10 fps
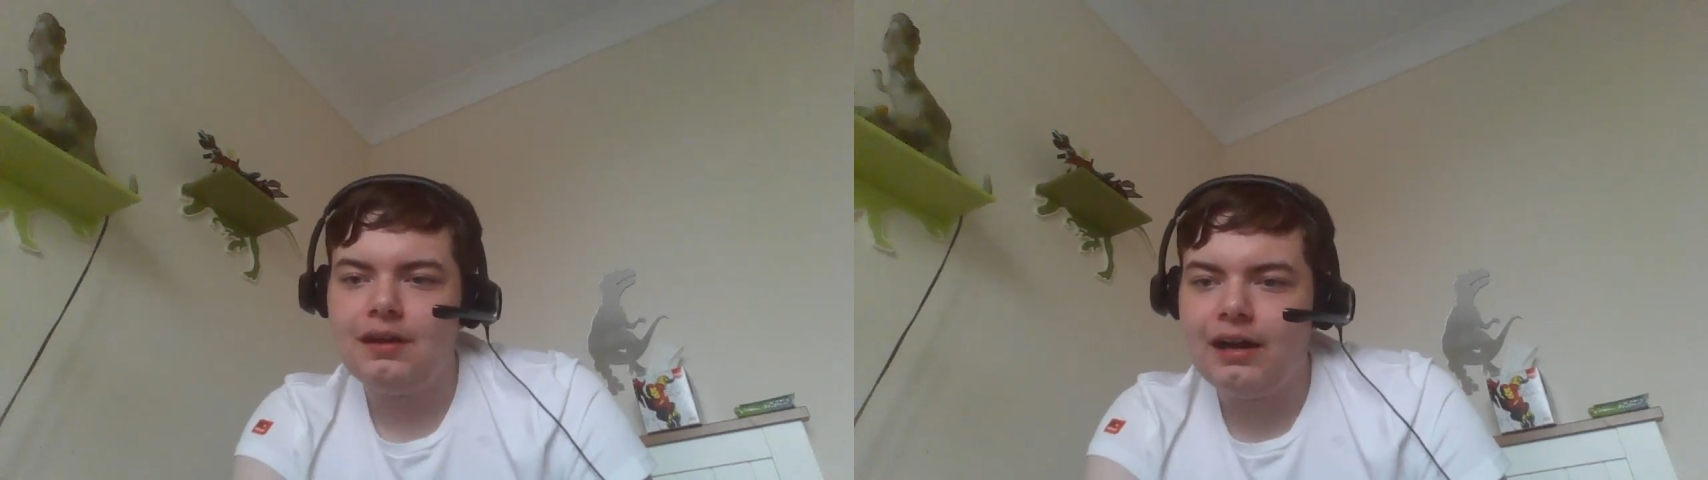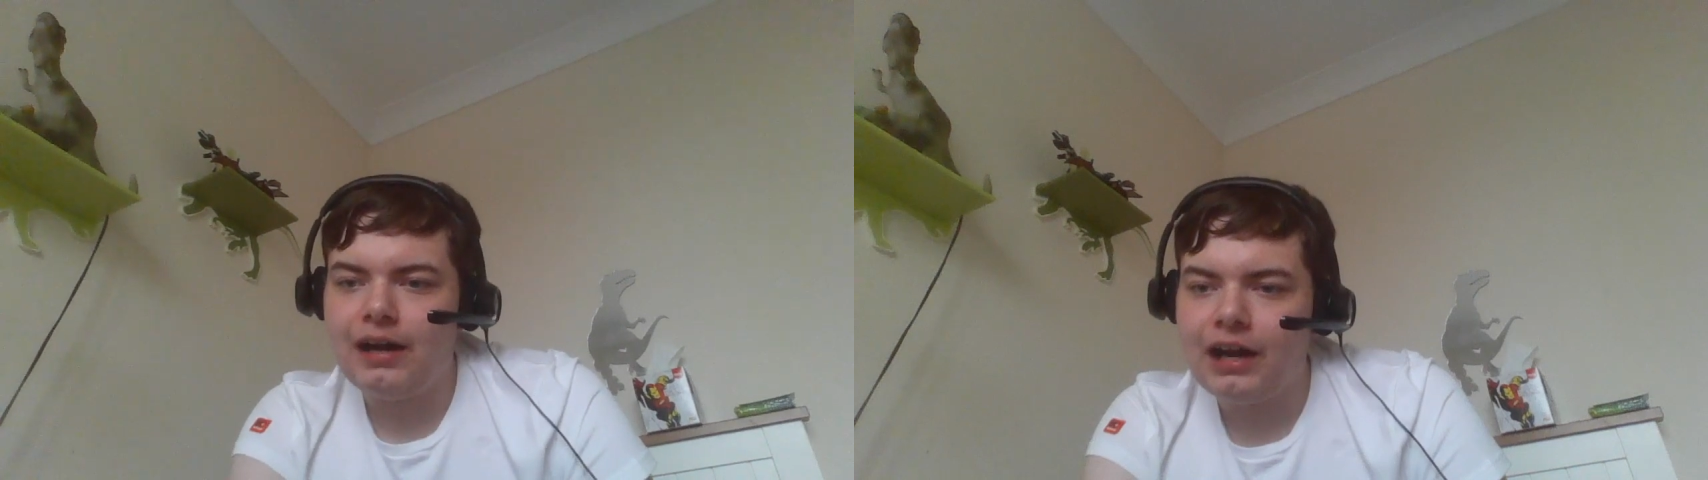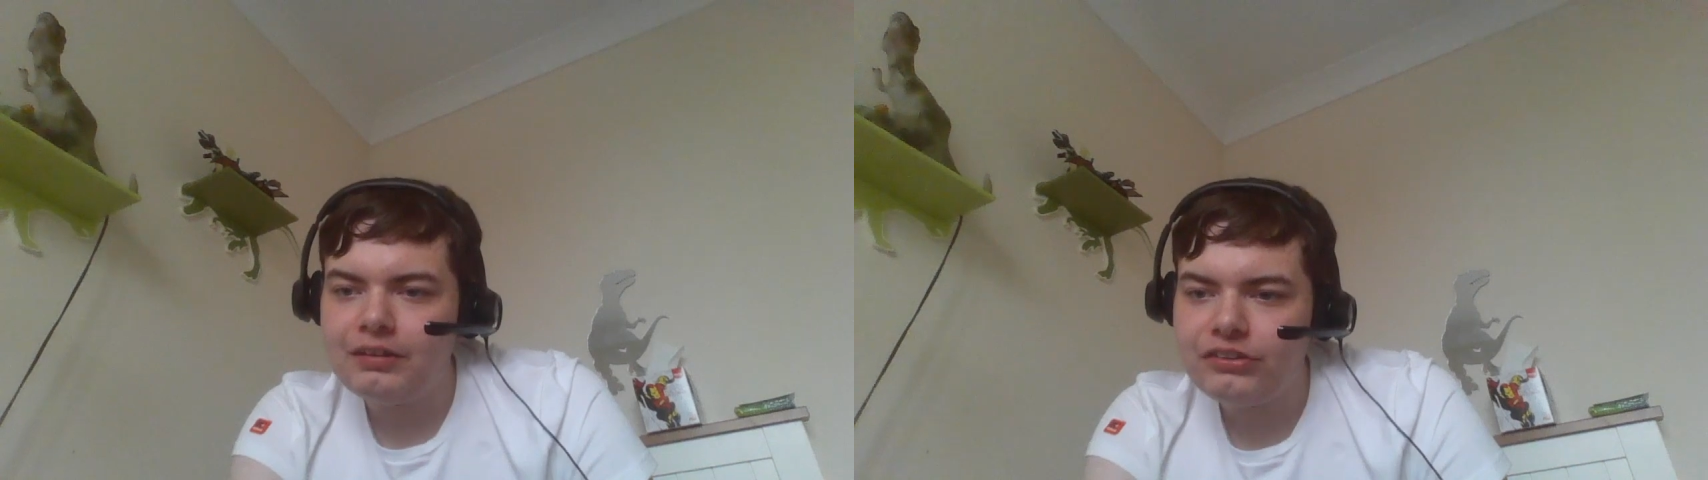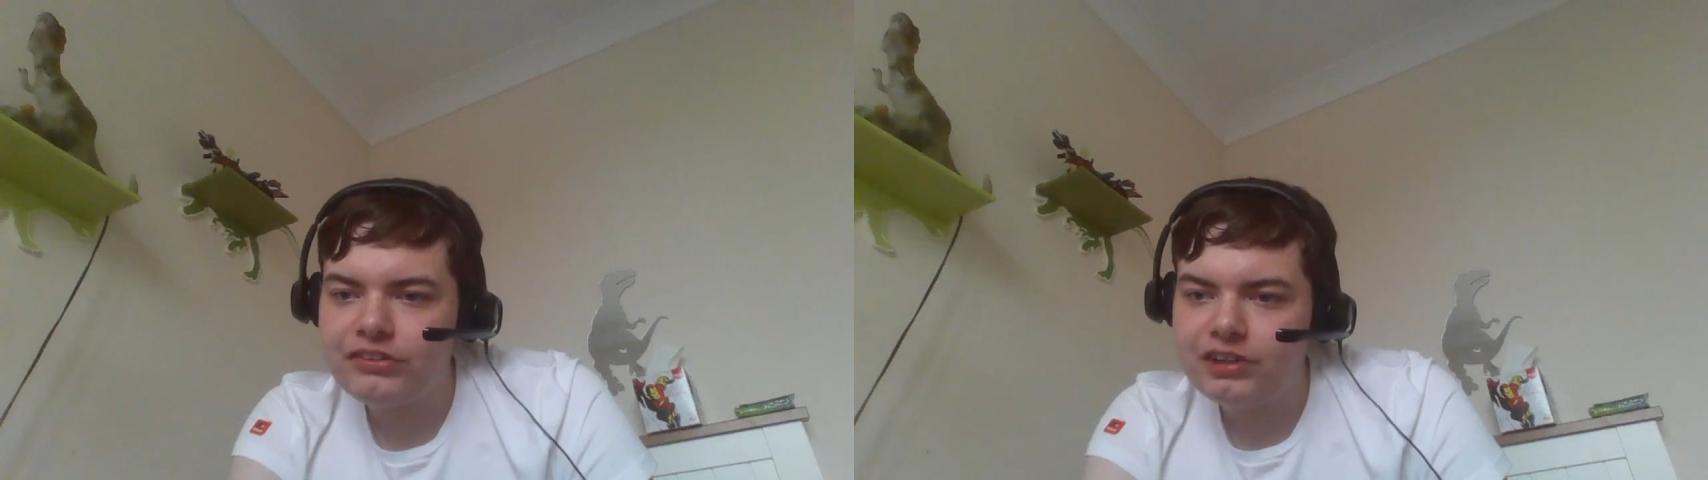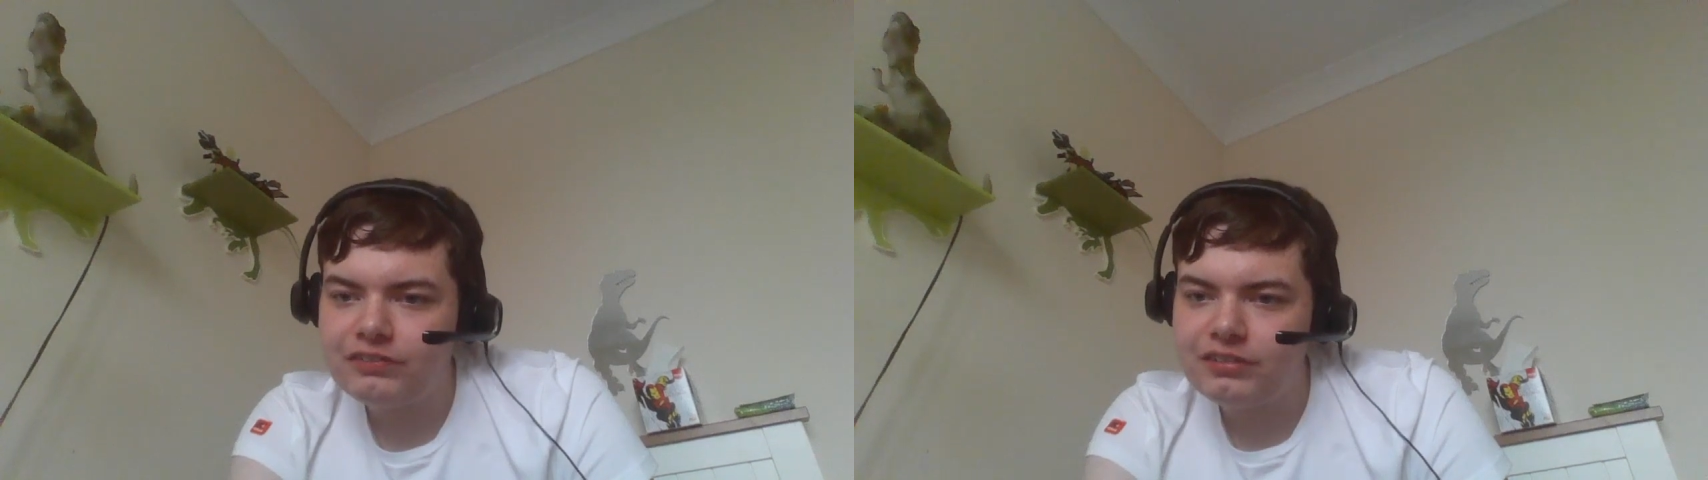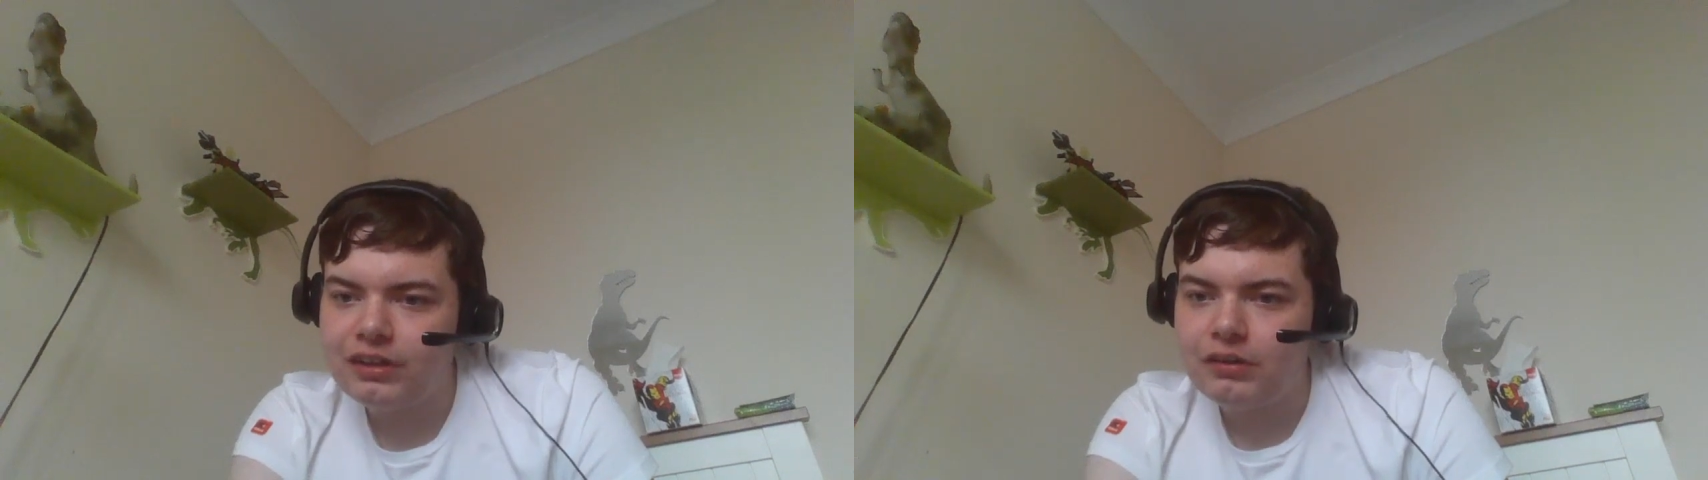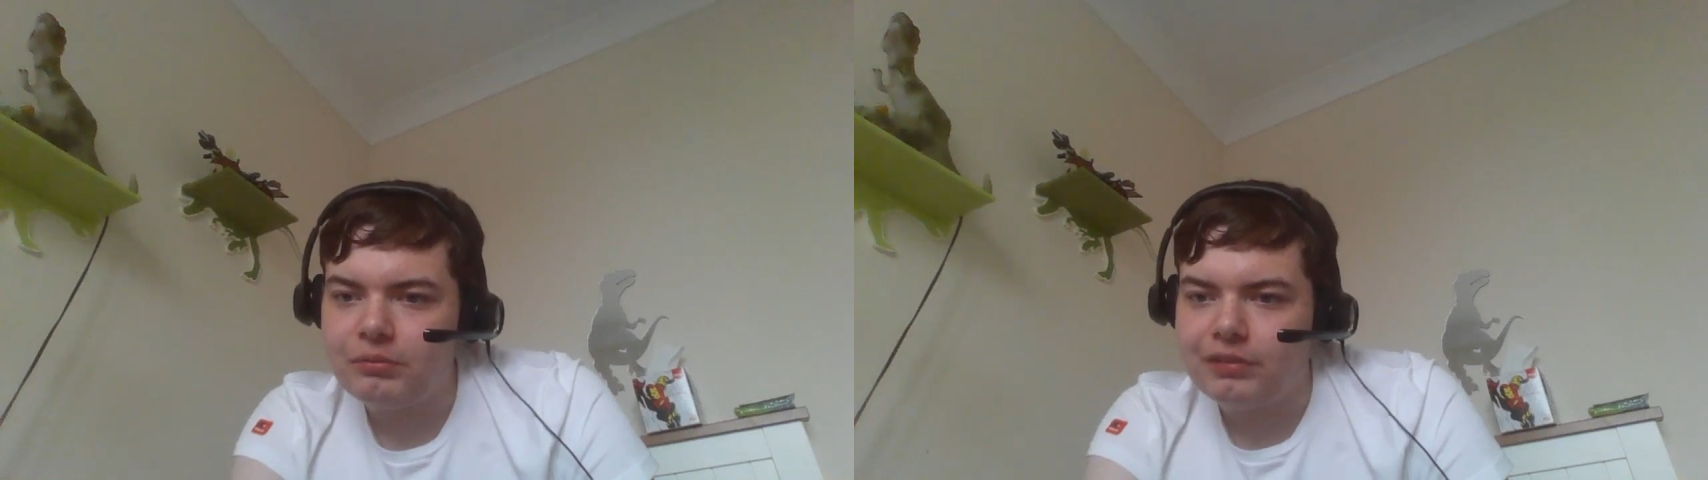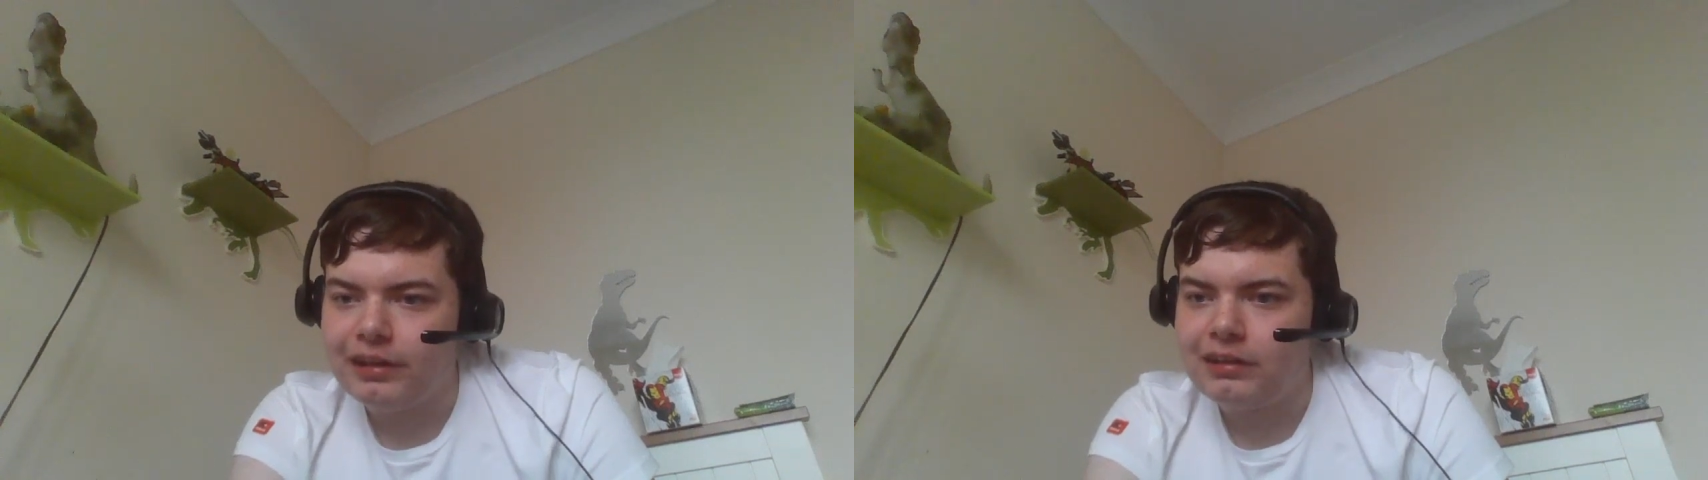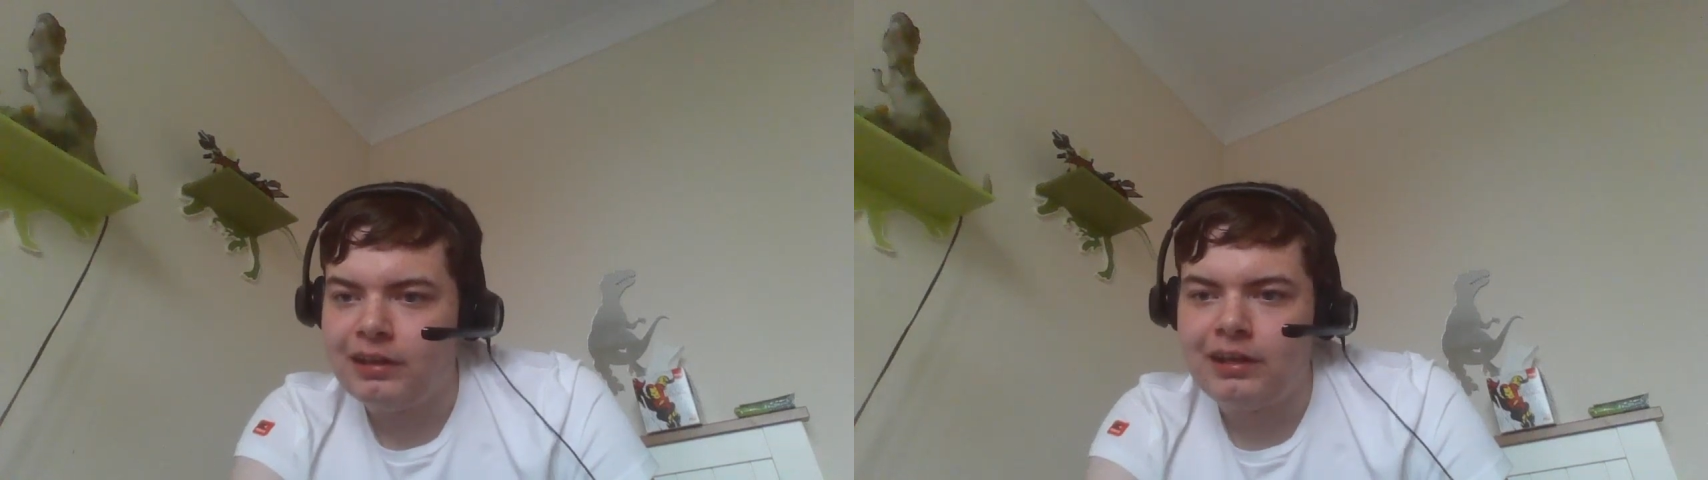Ireland stuff. Oh, he.